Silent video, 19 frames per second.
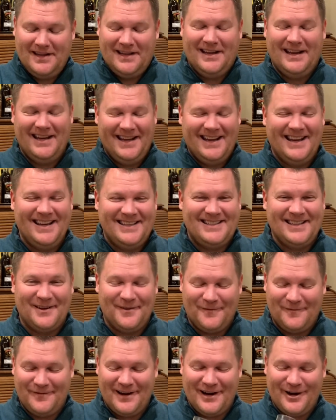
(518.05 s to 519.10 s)
he did a
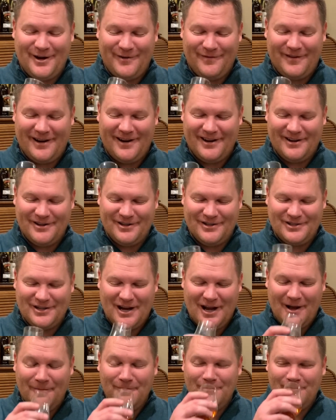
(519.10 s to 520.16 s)
very good
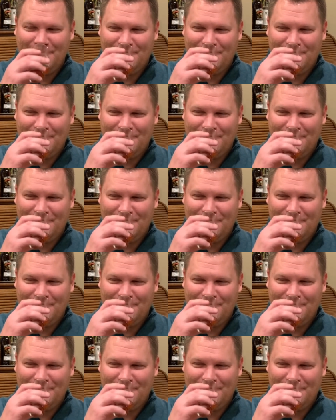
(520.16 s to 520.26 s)
job.